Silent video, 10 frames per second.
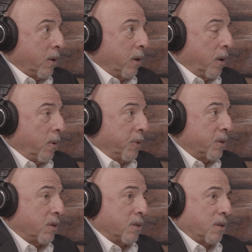
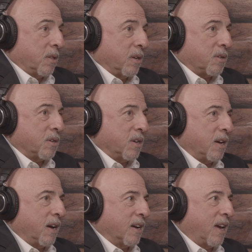this is
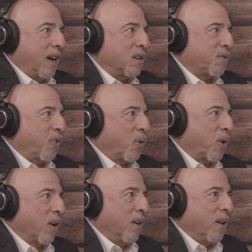a case
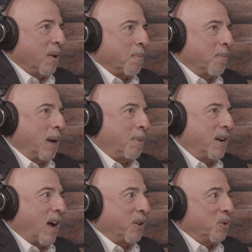for maybe
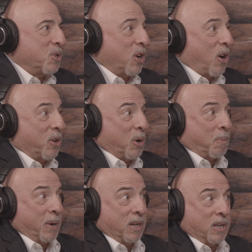not using all your
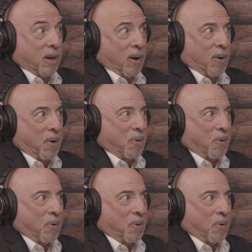PTO